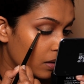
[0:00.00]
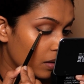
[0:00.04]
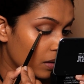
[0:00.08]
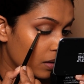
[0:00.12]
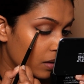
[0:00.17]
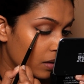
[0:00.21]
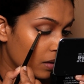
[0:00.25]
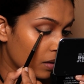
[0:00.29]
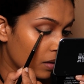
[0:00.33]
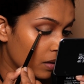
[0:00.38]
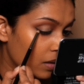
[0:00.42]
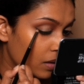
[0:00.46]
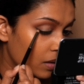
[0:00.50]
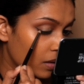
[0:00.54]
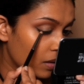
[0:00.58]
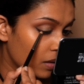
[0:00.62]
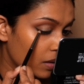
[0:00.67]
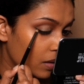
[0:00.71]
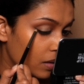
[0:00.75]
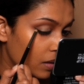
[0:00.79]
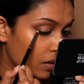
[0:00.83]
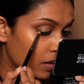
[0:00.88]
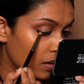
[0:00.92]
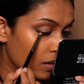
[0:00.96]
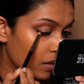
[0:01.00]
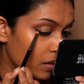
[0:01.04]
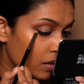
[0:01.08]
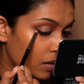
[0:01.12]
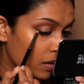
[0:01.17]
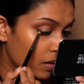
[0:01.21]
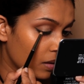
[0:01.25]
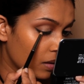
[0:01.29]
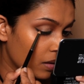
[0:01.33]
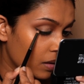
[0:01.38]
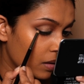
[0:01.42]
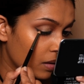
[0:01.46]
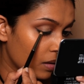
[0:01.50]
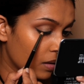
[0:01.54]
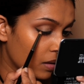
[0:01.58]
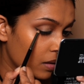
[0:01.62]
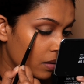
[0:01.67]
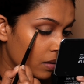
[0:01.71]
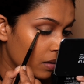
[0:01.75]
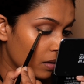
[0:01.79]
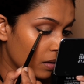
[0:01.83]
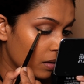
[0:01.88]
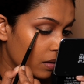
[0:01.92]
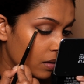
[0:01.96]
really tiny. Smoking
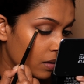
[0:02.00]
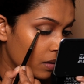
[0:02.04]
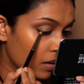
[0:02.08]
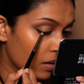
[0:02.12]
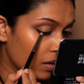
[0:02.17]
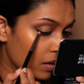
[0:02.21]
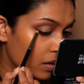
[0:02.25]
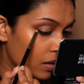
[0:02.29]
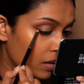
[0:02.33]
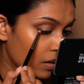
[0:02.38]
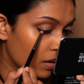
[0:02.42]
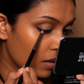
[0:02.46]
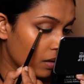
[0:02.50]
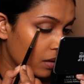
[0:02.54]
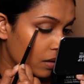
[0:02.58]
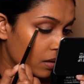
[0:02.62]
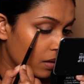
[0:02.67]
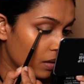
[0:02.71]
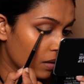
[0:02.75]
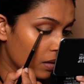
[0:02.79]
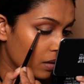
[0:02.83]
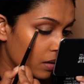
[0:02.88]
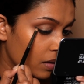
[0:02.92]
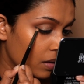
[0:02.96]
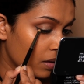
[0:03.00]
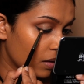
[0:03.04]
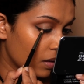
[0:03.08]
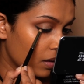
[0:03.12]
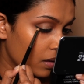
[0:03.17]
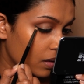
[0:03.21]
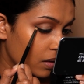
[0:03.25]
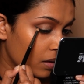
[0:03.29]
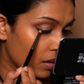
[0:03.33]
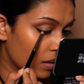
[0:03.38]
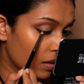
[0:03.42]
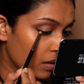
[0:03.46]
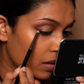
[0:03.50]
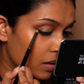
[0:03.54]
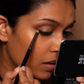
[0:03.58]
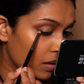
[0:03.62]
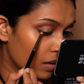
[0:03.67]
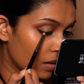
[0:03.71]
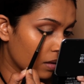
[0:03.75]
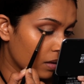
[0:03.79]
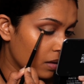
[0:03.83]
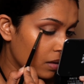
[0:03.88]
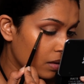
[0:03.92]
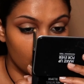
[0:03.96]
out the line adds a very
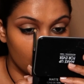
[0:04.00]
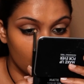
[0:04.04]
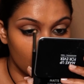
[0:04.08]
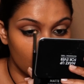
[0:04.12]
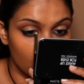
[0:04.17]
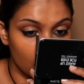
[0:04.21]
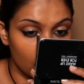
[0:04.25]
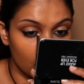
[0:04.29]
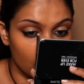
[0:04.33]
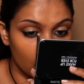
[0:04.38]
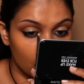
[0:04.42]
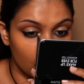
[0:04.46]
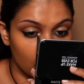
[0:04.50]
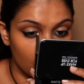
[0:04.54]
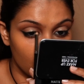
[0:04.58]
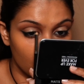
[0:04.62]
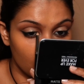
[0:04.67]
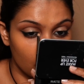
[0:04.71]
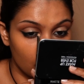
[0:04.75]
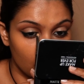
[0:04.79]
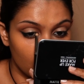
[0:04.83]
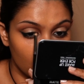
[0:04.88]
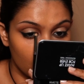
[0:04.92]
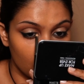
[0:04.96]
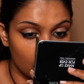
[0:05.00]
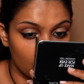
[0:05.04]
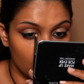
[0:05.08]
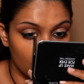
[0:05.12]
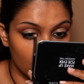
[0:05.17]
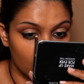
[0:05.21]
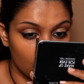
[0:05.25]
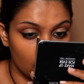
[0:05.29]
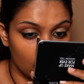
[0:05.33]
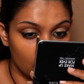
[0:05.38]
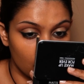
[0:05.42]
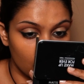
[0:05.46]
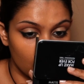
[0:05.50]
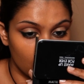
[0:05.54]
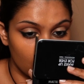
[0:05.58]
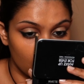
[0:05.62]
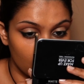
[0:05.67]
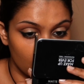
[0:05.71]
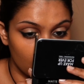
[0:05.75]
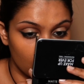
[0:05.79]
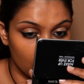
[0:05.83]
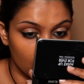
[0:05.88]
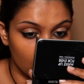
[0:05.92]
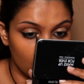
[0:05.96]
nice softness to this
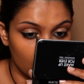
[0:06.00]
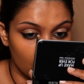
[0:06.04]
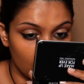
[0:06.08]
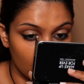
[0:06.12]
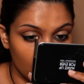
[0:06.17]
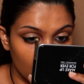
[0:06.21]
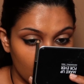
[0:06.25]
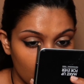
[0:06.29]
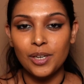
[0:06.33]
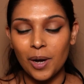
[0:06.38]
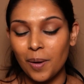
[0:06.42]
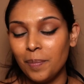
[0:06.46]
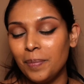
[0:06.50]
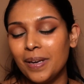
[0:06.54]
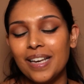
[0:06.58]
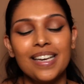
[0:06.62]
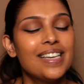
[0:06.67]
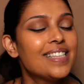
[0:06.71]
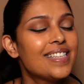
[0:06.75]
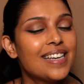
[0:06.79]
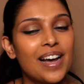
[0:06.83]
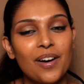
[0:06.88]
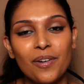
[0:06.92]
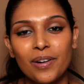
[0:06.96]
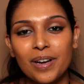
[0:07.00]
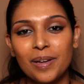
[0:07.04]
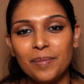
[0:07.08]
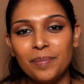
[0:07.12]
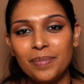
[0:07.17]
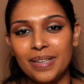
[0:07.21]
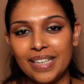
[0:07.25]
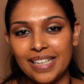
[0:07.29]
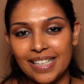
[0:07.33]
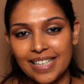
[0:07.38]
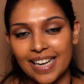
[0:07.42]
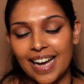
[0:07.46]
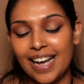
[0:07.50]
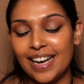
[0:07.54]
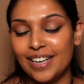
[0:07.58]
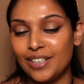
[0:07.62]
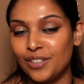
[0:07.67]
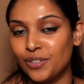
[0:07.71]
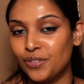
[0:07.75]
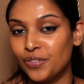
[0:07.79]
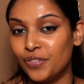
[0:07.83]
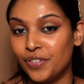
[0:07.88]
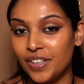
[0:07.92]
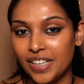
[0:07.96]
look. The top lid is now complete, and
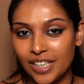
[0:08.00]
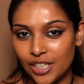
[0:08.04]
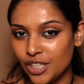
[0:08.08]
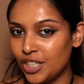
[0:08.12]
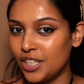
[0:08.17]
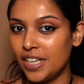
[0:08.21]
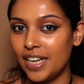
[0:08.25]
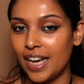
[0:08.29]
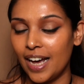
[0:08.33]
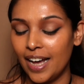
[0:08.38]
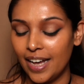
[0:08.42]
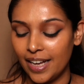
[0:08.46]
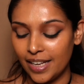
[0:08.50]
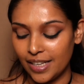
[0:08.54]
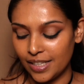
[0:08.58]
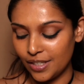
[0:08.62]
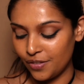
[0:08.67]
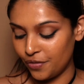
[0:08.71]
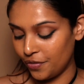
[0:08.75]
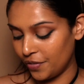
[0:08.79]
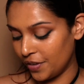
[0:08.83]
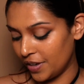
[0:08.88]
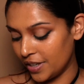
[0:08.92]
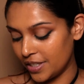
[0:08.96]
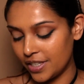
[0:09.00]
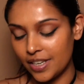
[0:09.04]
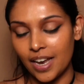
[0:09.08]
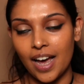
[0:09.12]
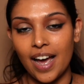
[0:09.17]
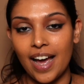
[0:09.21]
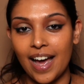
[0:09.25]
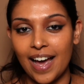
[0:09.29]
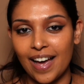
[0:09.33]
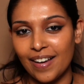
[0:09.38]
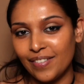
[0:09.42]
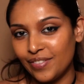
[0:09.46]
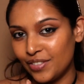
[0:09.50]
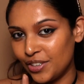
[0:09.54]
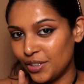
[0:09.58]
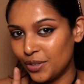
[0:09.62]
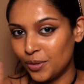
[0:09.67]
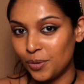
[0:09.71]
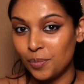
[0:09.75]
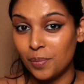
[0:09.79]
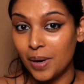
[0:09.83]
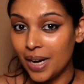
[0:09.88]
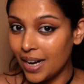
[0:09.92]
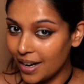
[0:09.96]
to finish the eyes, first I have to
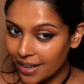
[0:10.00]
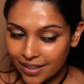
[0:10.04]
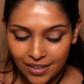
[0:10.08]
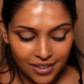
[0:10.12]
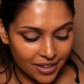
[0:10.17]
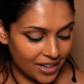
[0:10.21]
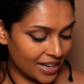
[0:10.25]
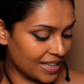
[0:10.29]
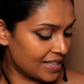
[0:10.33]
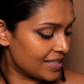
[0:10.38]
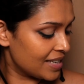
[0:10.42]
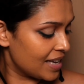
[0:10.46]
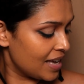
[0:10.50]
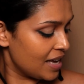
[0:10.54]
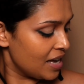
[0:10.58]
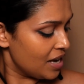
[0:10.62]
do my under eyes.